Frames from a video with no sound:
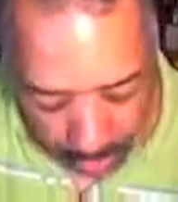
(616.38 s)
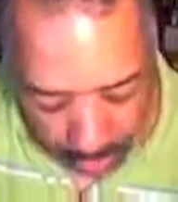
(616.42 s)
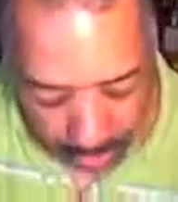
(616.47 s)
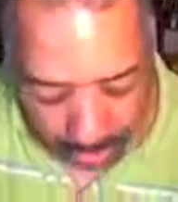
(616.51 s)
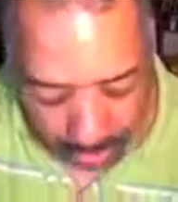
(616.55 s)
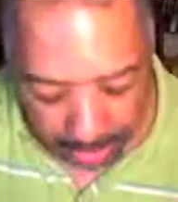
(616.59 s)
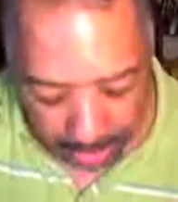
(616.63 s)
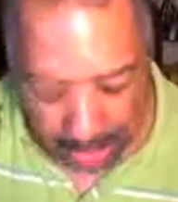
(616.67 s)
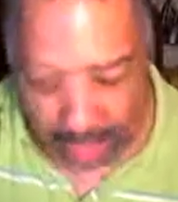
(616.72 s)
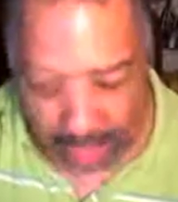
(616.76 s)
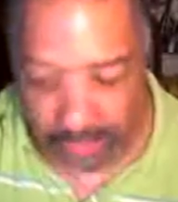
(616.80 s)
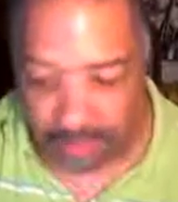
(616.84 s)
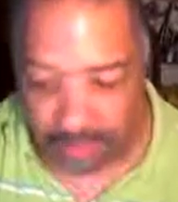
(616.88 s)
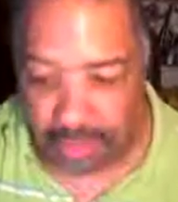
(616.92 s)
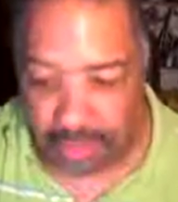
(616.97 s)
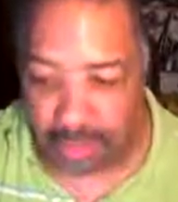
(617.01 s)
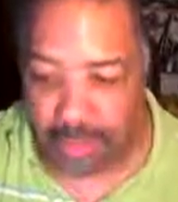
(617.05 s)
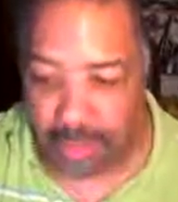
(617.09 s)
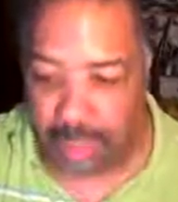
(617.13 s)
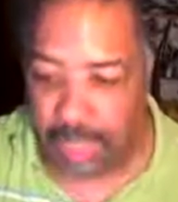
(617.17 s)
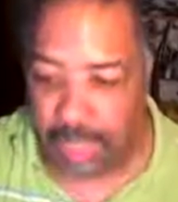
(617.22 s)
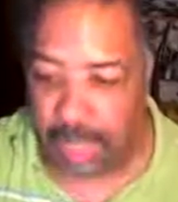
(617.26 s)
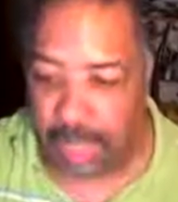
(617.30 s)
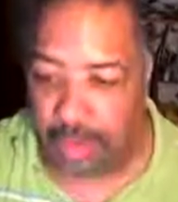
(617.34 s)
that
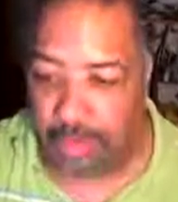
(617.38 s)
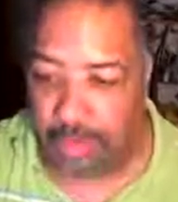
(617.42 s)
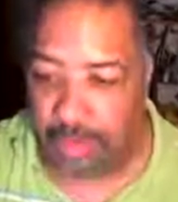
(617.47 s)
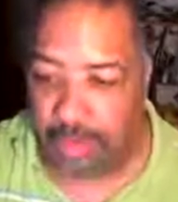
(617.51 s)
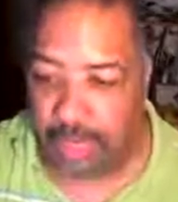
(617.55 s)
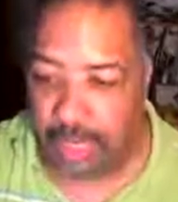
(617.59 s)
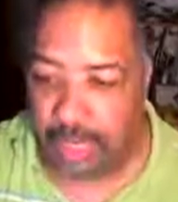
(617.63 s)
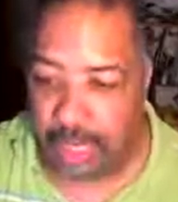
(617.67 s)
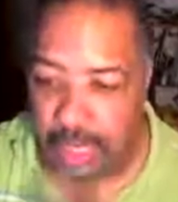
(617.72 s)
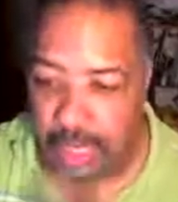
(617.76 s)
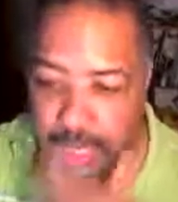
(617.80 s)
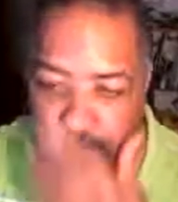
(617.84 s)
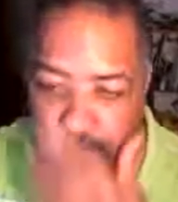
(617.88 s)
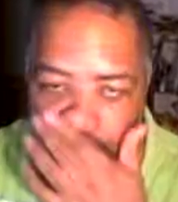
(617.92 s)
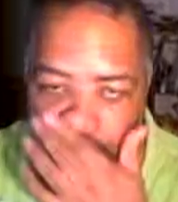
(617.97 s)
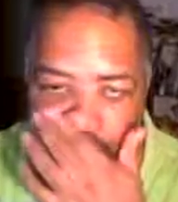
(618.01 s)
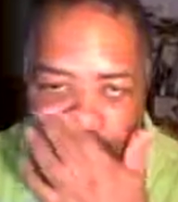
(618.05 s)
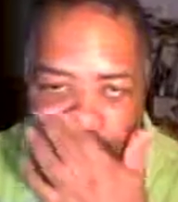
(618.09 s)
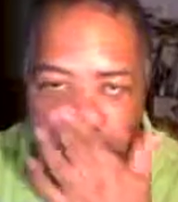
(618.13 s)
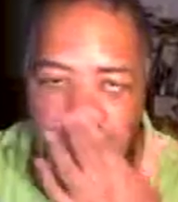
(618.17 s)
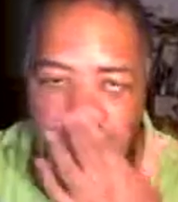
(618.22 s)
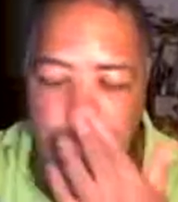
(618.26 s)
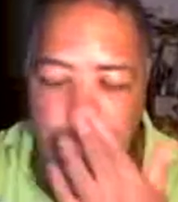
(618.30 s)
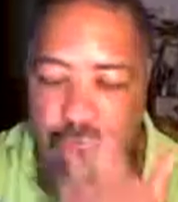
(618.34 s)
very hour.
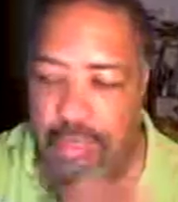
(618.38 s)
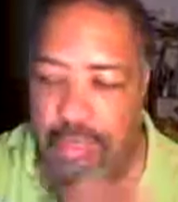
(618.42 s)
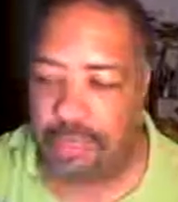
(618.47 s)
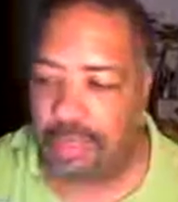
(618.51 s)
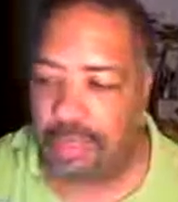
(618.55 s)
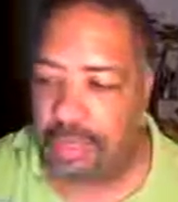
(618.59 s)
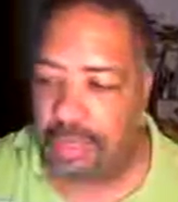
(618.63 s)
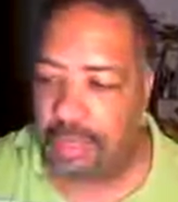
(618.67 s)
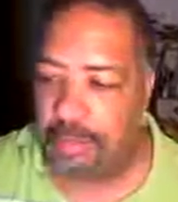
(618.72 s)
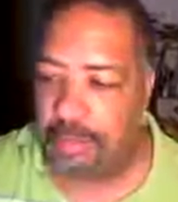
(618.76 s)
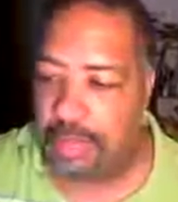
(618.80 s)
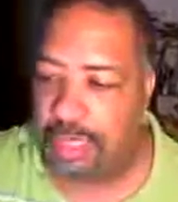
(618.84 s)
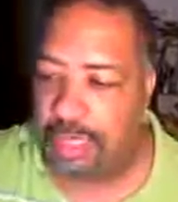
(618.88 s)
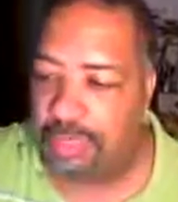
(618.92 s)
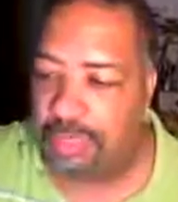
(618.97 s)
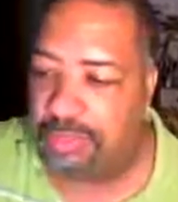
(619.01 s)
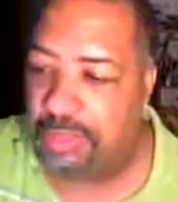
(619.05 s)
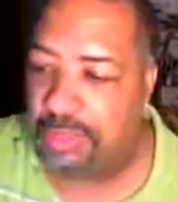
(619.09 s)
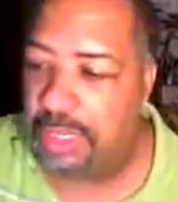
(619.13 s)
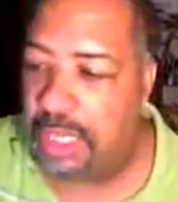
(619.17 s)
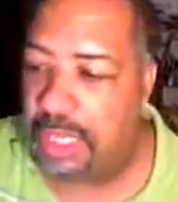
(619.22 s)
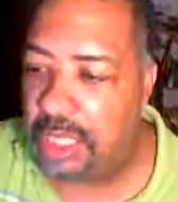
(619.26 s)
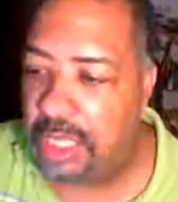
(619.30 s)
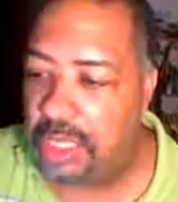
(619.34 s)
So thank you very much
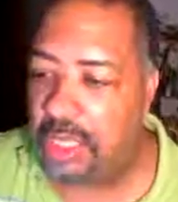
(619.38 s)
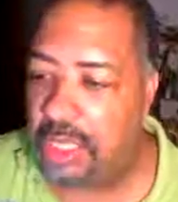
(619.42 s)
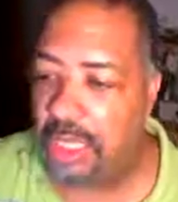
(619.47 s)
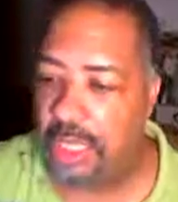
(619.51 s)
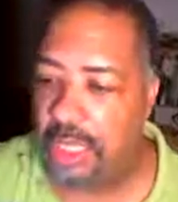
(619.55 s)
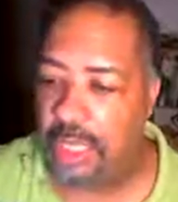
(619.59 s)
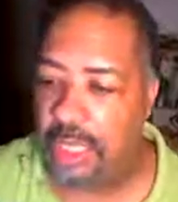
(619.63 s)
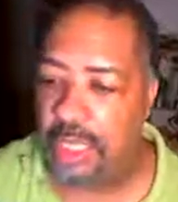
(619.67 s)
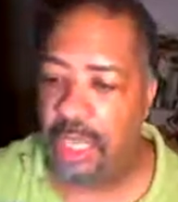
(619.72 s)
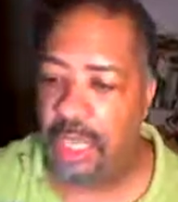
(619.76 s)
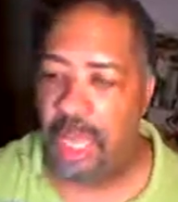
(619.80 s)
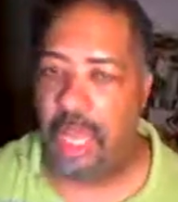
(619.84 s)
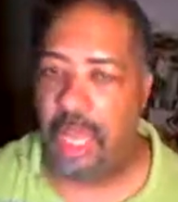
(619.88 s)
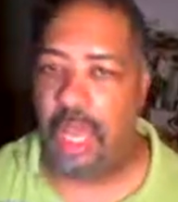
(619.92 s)
for listening.